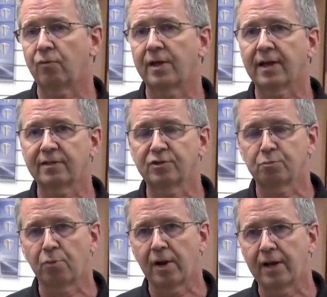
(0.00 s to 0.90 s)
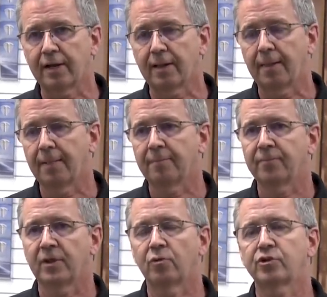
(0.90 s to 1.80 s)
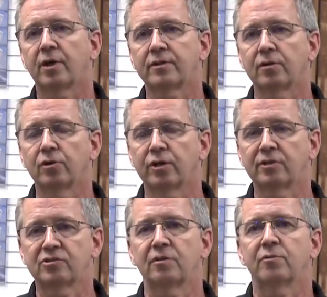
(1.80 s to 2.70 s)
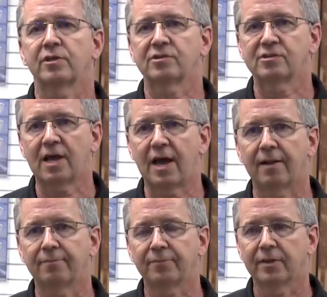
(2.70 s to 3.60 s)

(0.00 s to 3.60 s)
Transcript: While you got this brake, I want you to go out there and look and see where this is at.